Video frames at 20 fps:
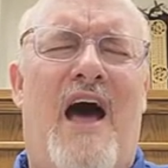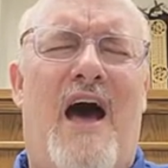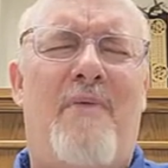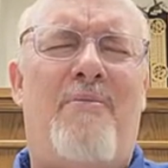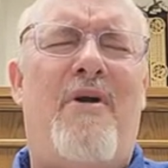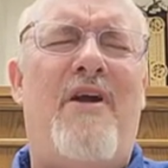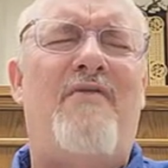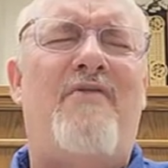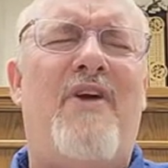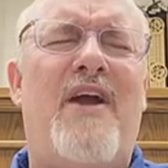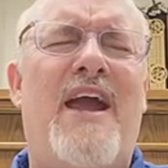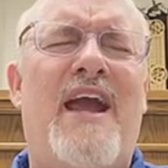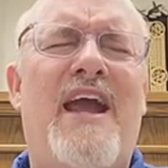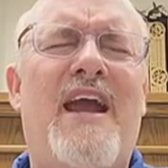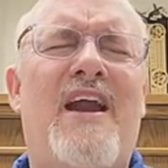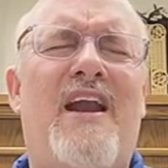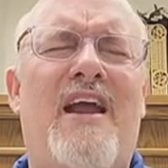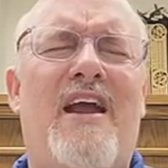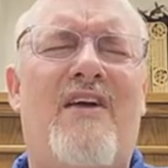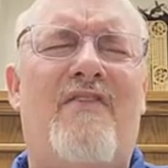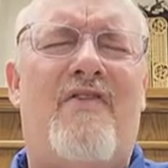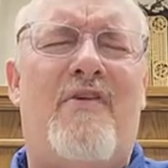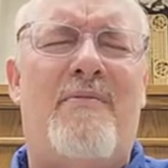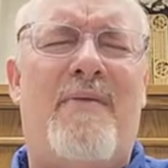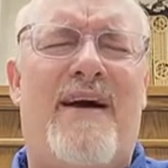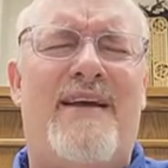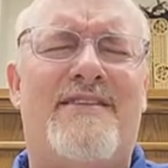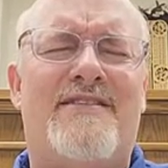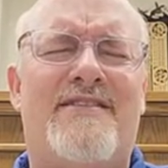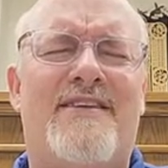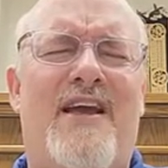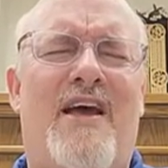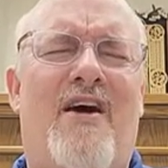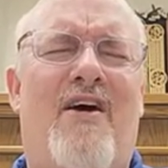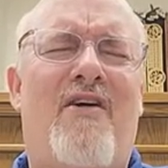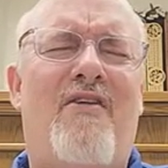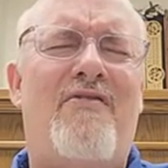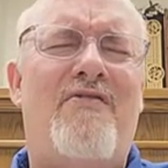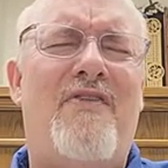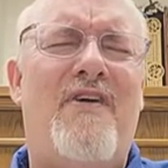I pray for healing for
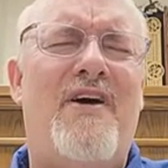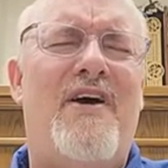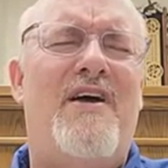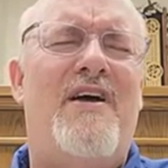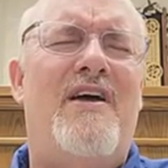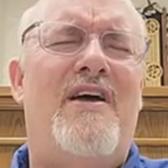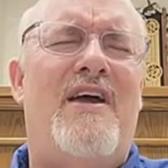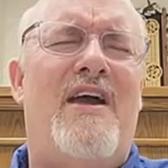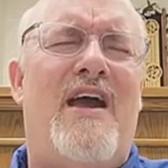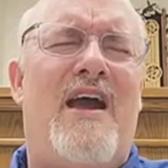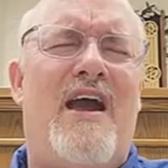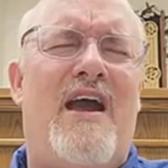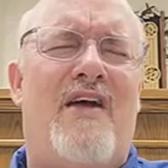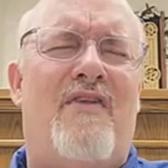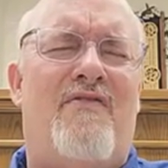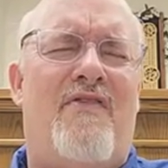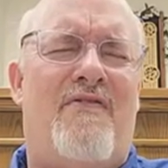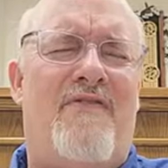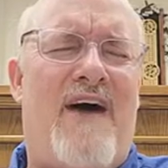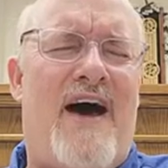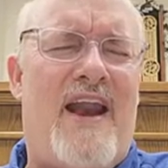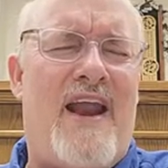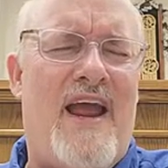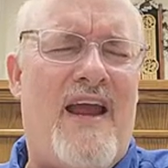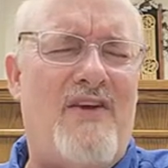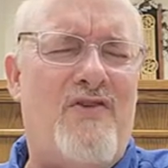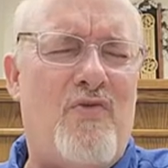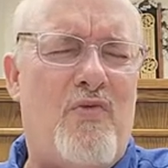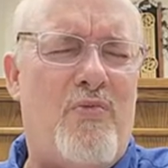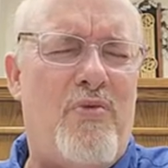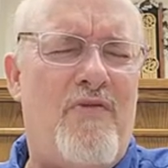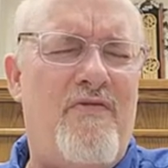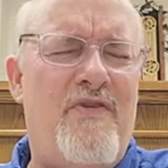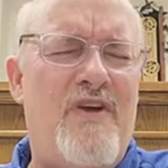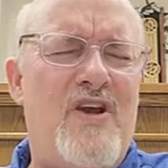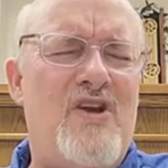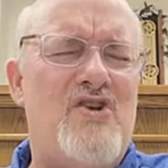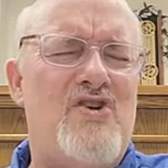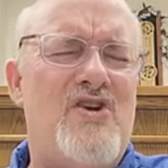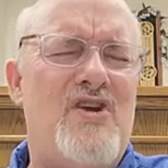myself and for financial
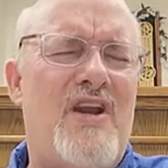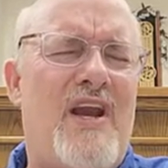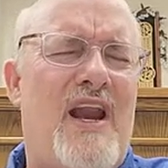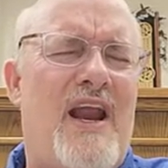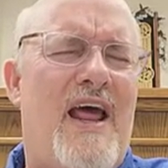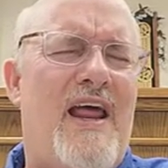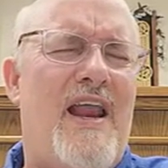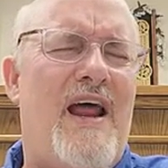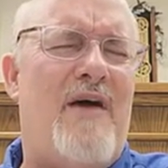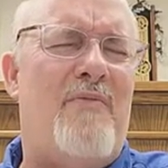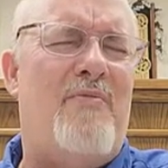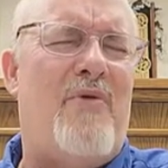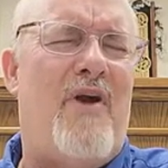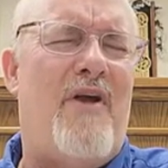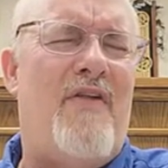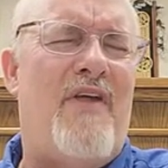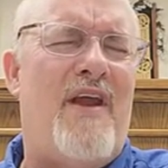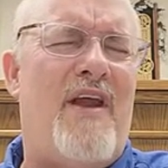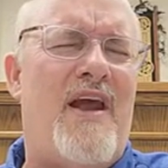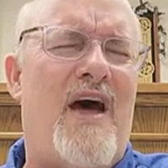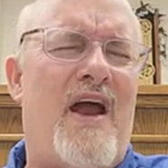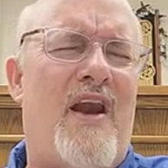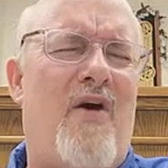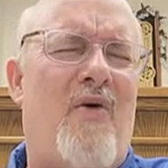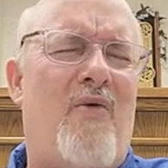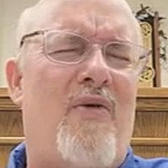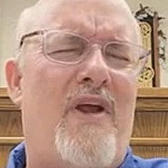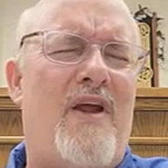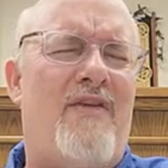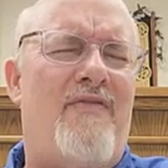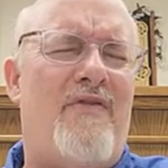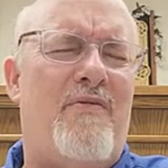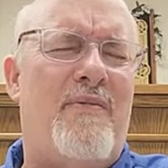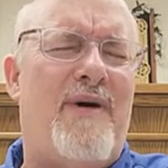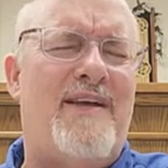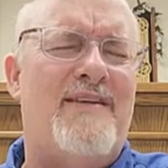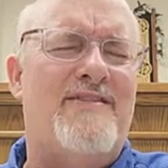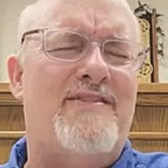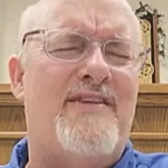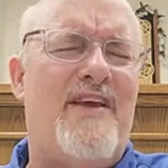provision, and I pray that not only for
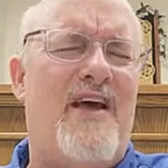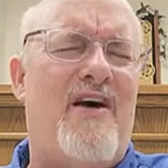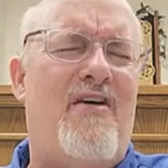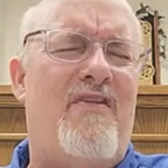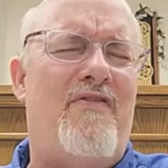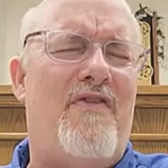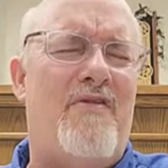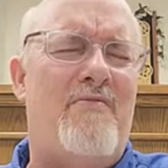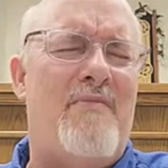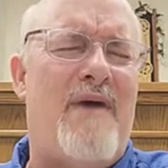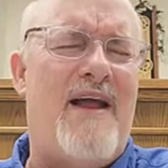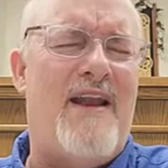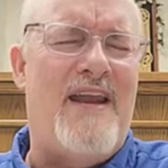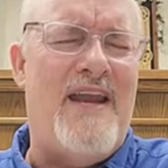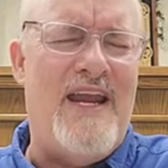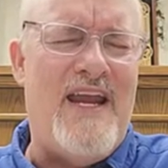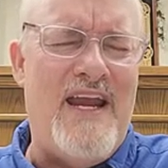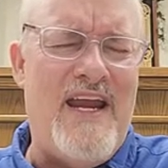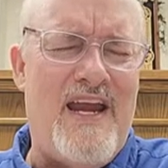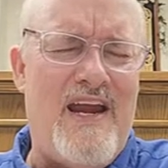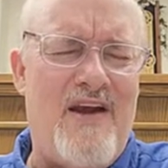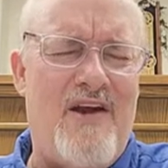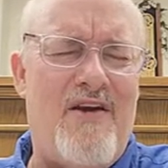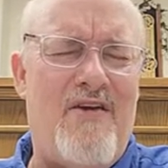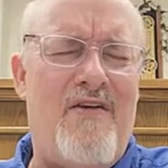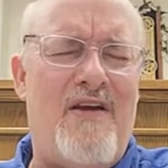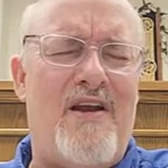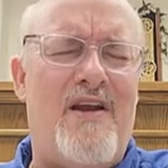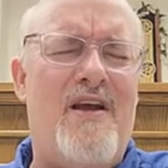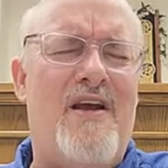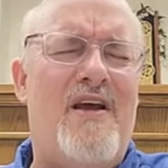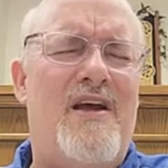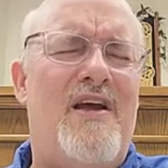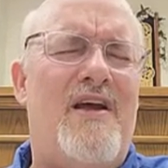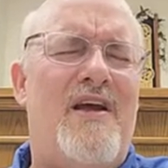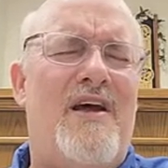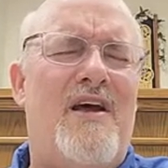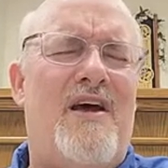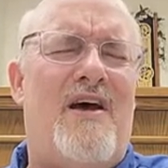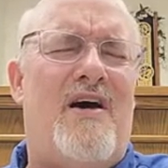myself and my knee here, and
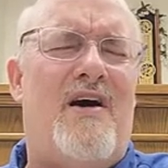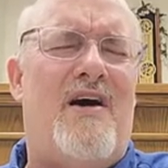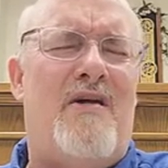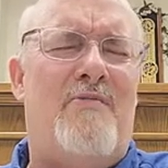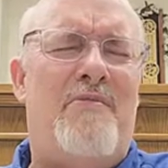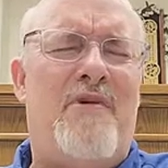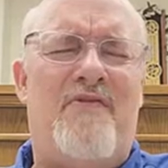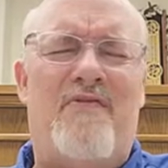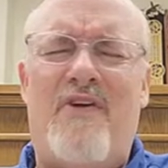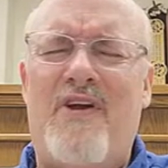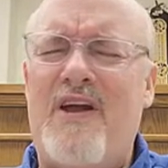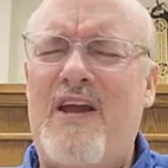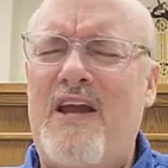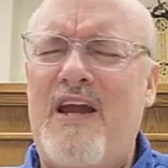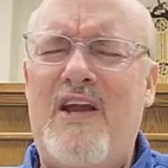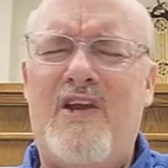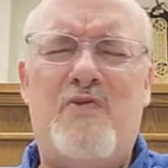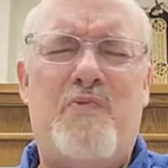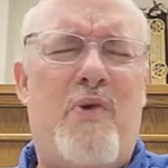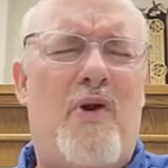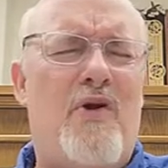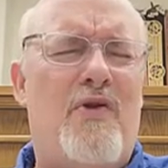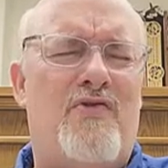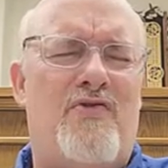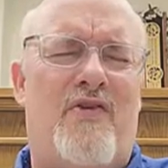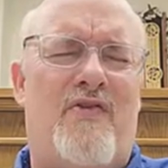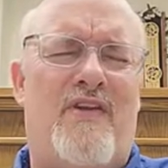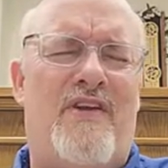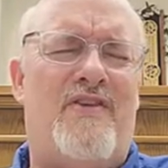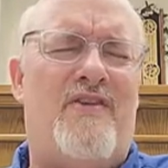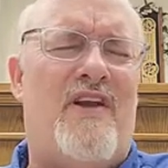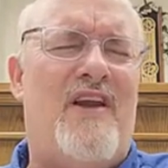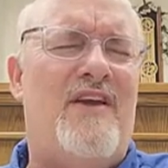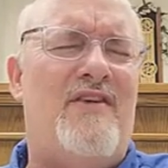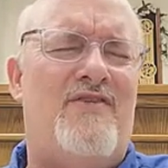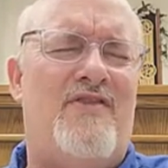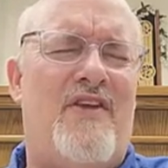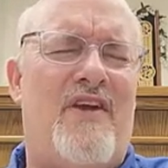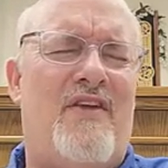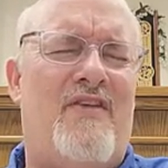but for each person that's
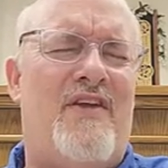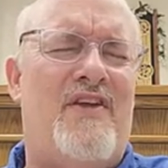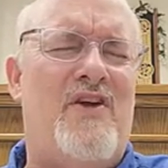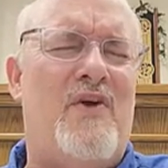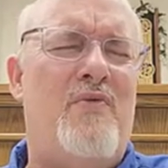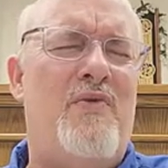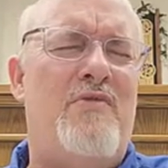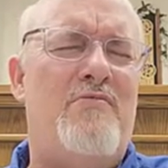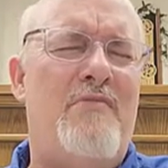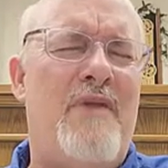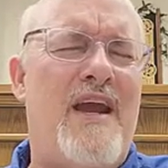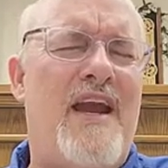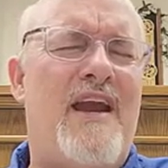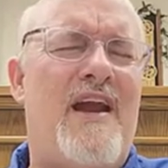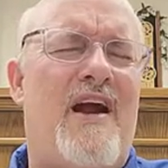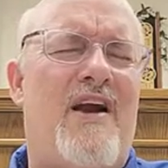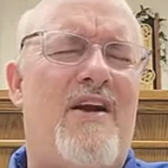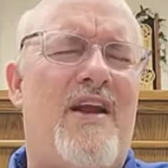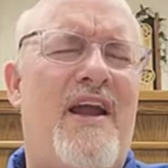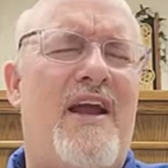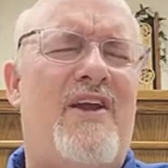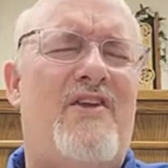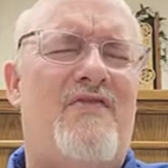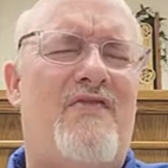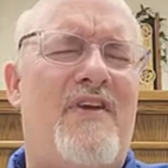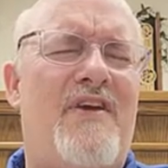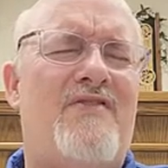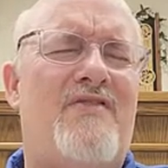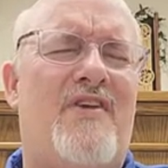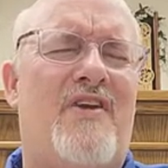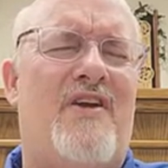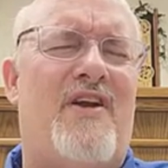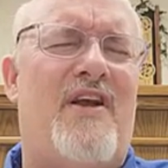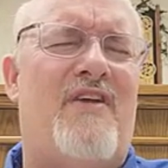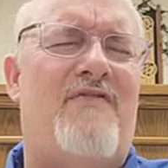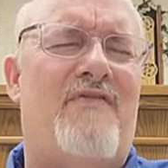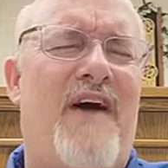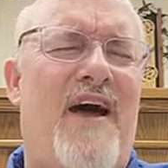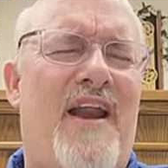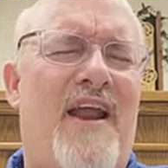listening, that You would meet our needs
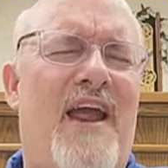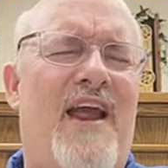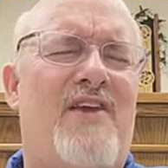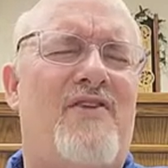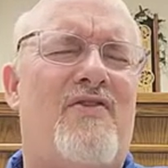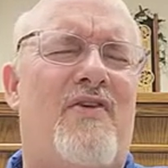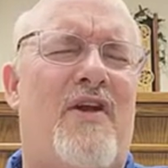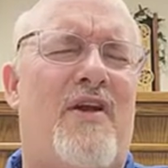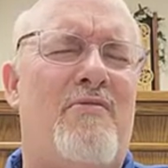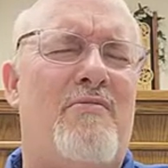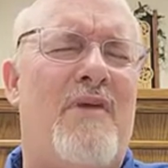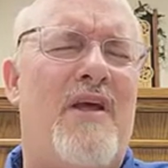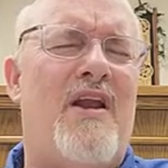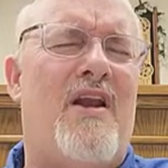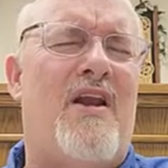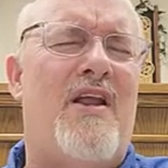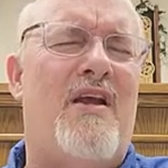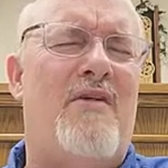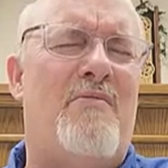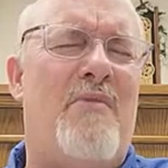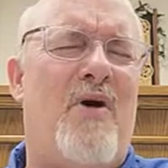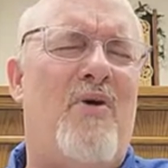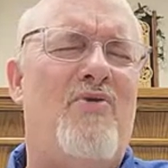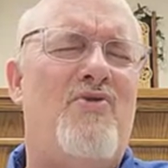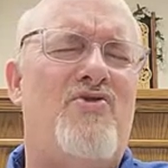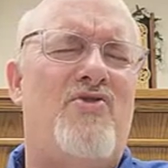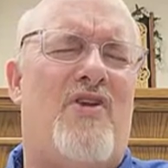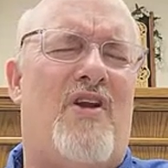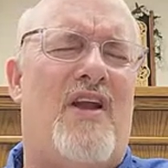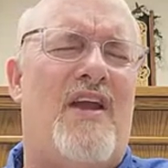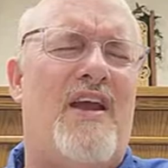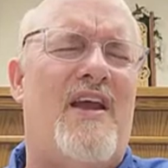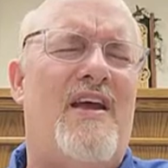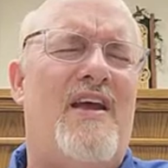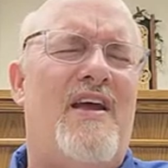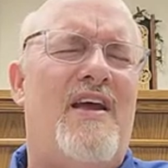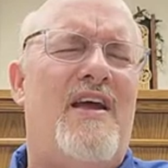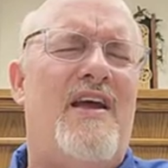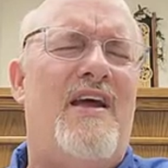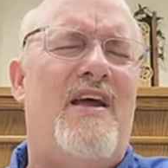physically, financially, mentally, emotionally.
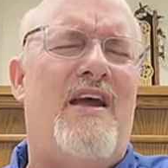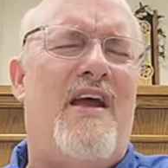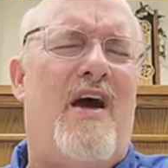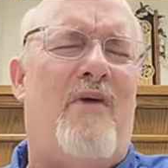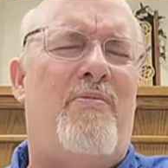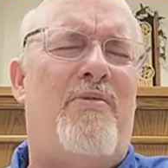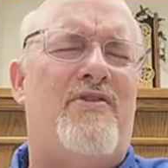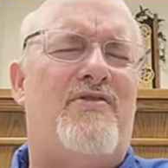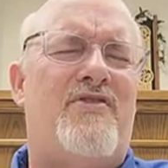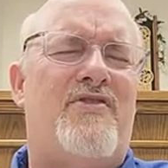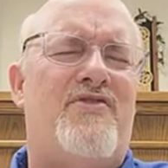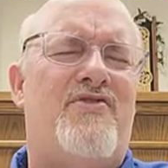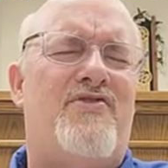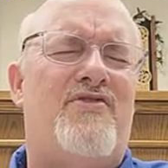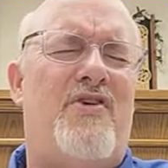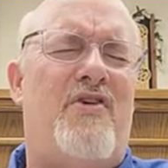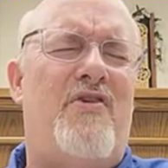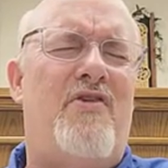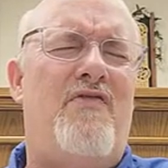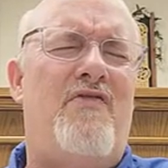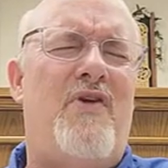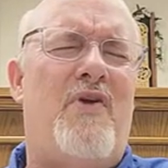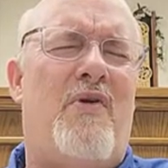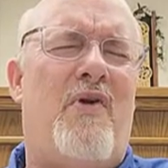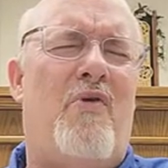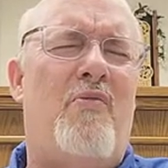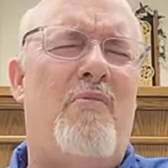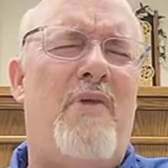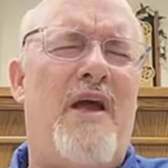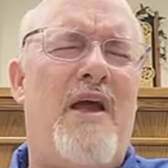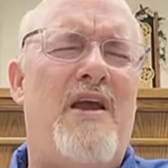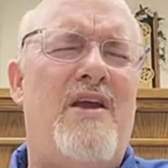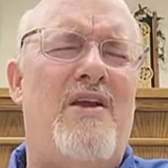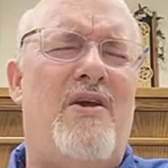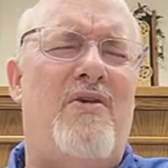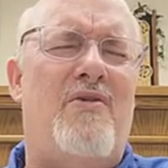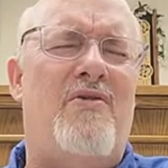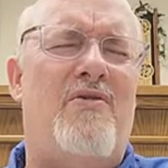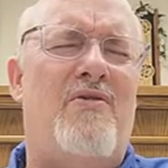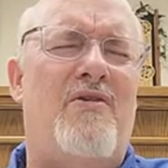Help us to serve You and obey
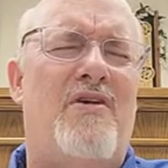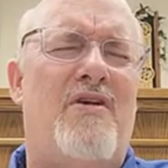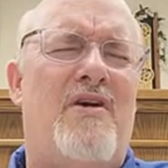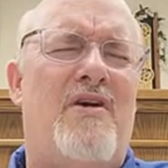You.